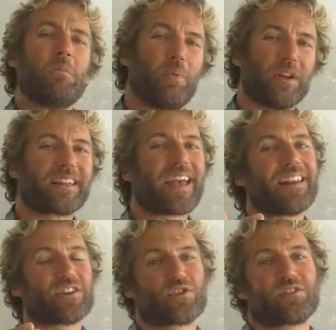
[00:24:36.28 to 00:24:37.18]
But
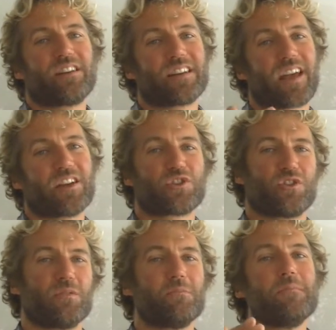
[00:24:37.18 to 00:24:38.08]
again, it's just an
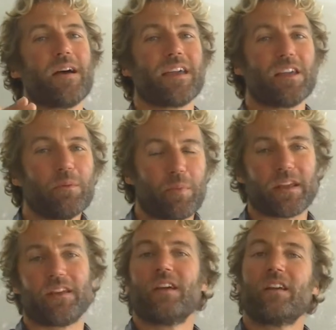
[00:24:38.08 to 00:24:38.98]
indication that
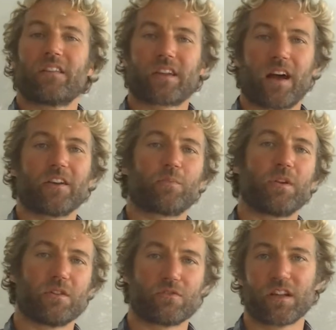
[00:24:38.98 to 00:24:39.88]
maybe the kite's
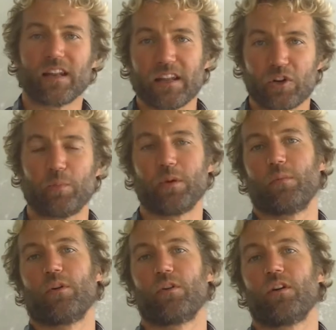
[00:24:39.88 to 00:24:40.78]
been used a little bit
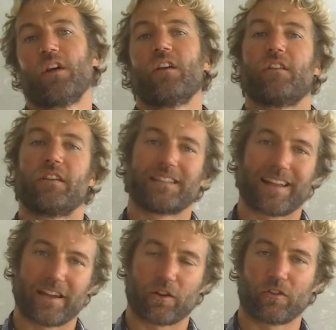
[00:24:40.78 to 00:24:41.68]
more than he's
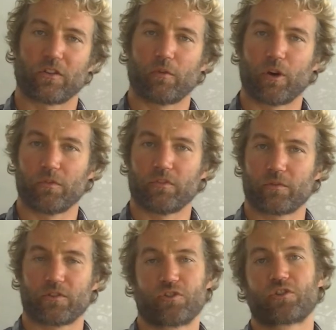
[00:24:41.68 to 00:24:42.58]
letting on at the moment.
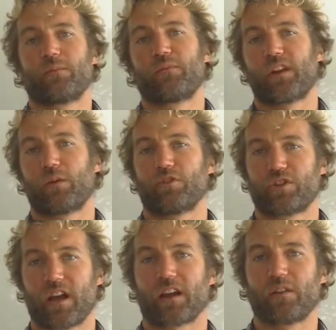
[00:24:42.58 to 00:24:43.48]
So it's just something I would
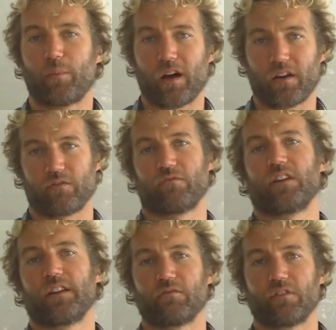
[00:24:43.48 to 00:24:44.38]
check. The bar's a
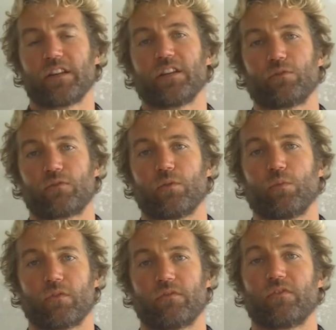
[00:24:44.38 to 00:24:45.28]
really, really useful
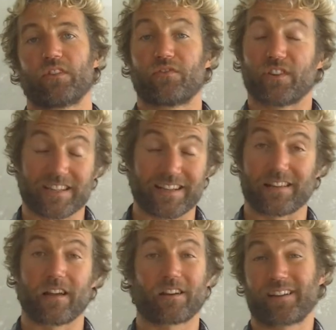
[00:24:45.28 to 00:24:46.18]
one for, for
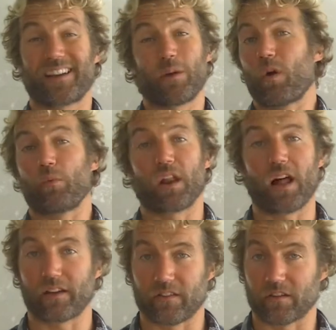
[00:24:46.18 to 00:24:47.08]
seeing that. Again, it won't
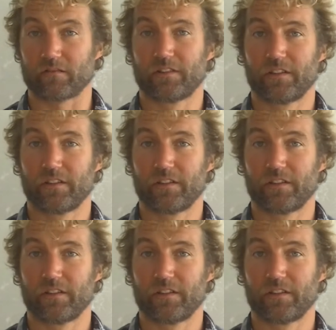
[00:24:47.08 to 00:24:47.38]
lie to you.